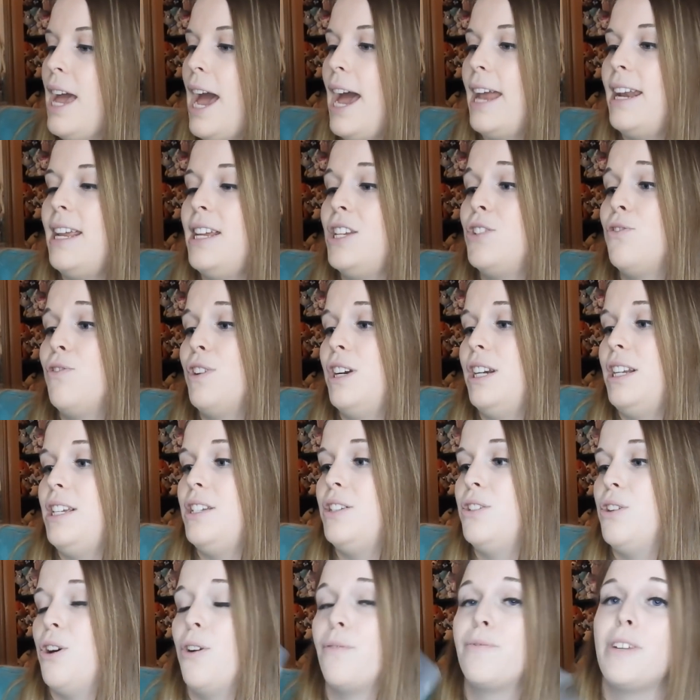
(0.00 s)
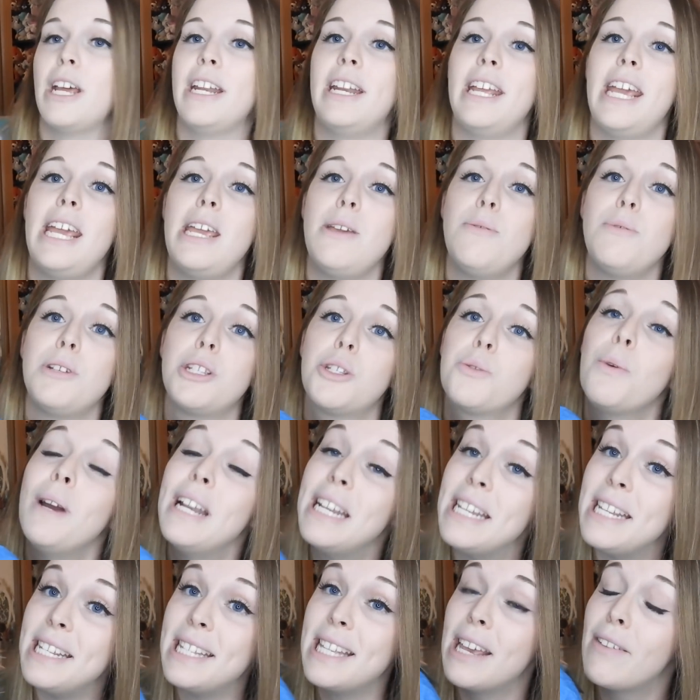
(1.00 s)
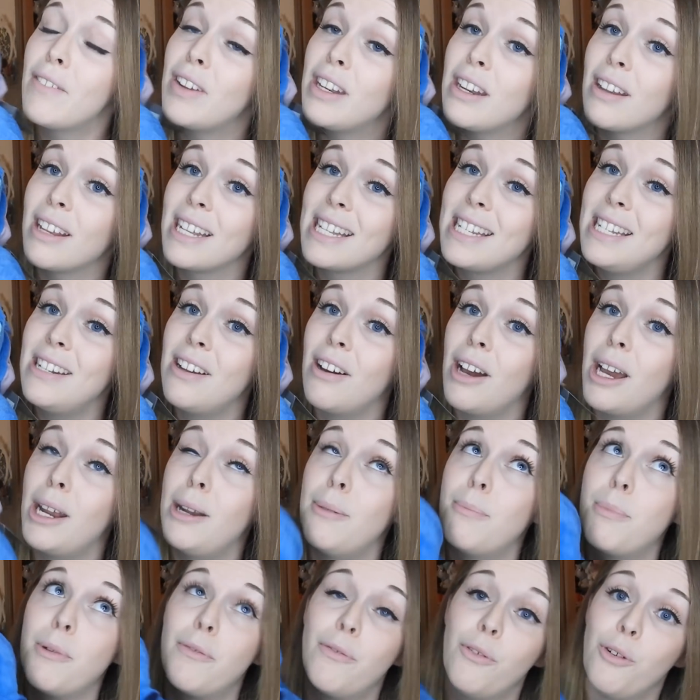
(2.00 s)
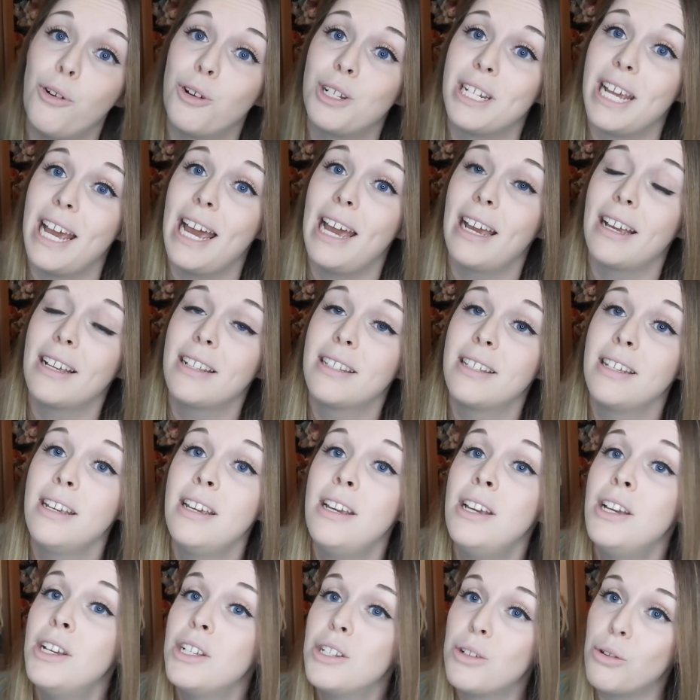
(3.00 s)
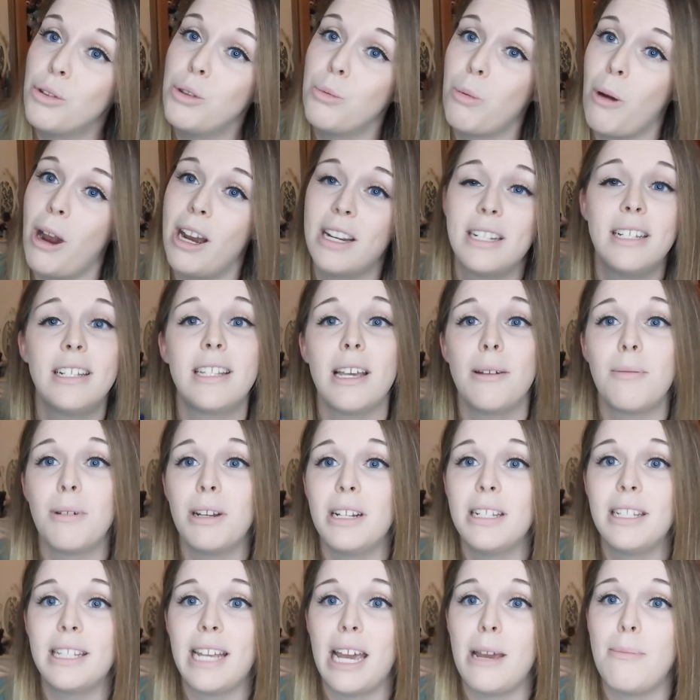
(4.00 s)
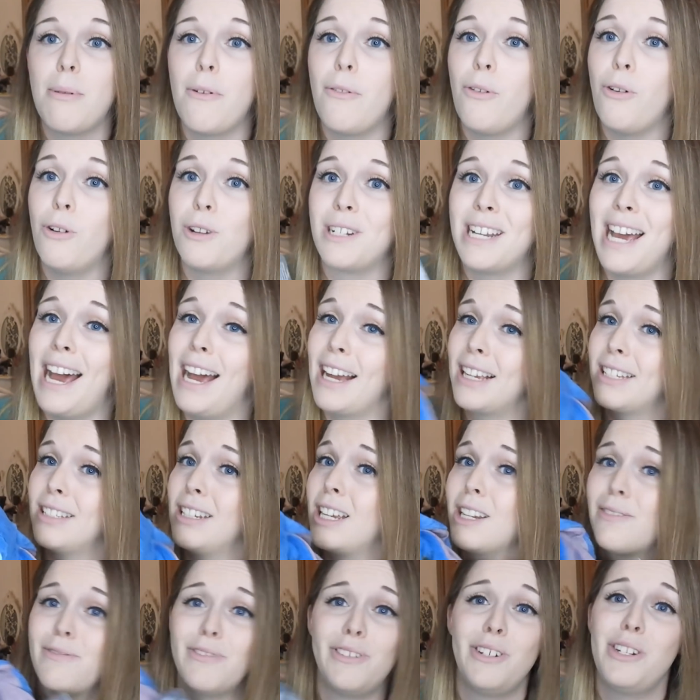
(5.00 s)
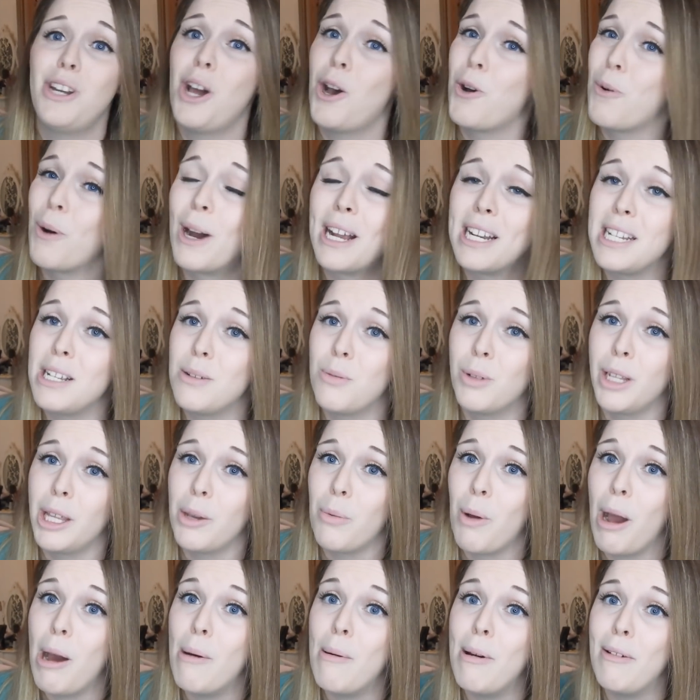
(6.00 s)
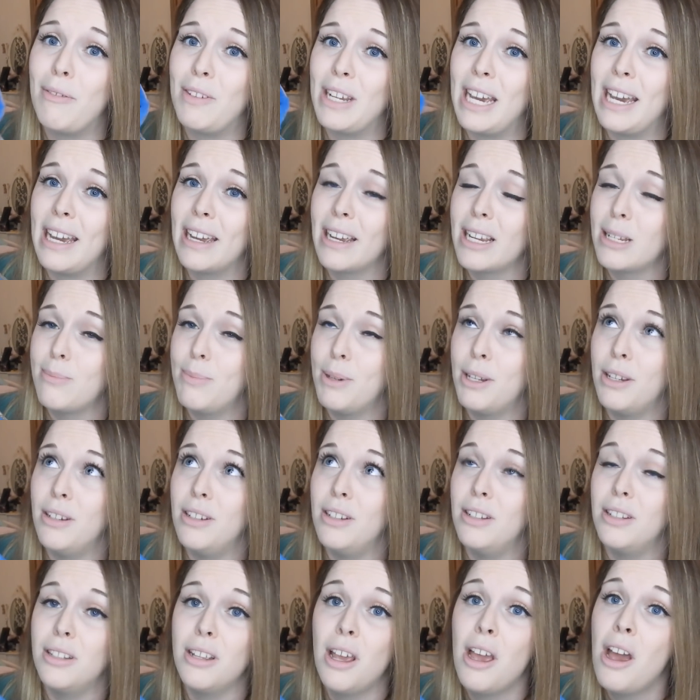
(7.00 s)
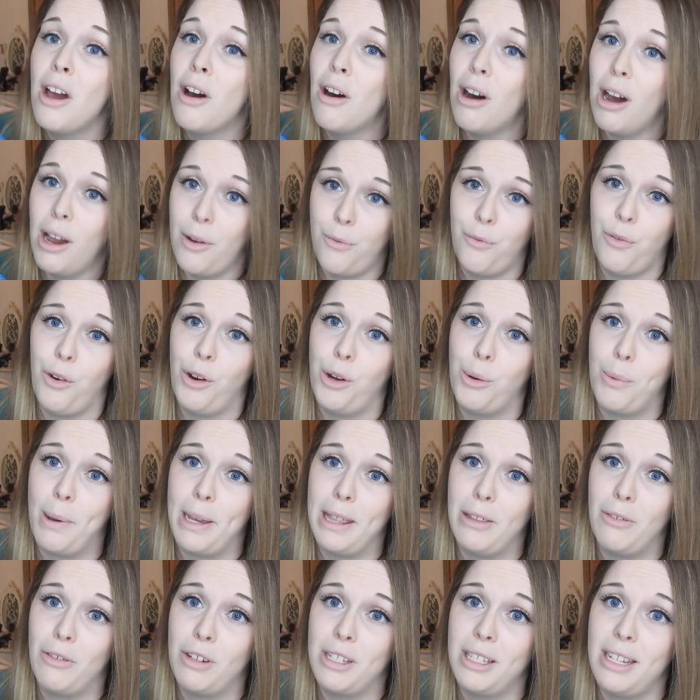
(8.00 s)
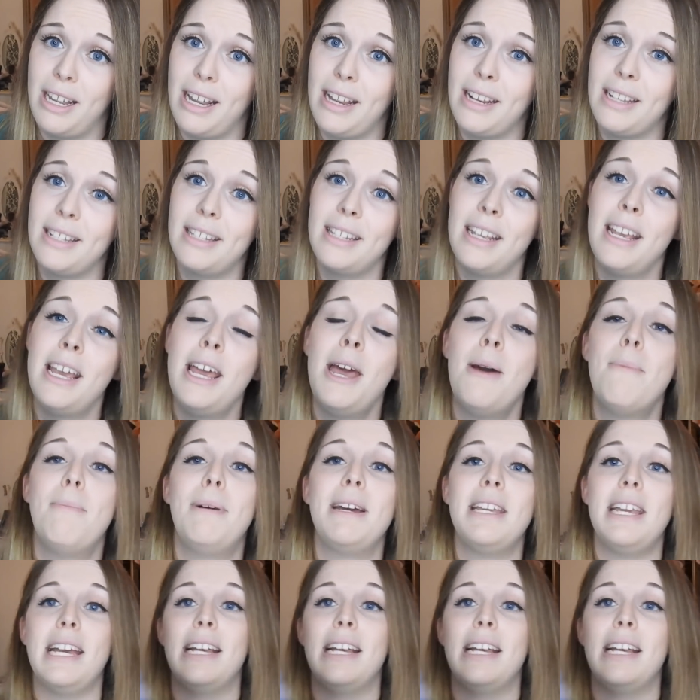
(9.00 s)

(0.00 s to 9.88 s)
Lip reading: And he's really soft, and he was $27.99 before tax. So all the prices that I'm going to say are before tax, and I have no idea what they were with tax because I've thrown away the receipts. But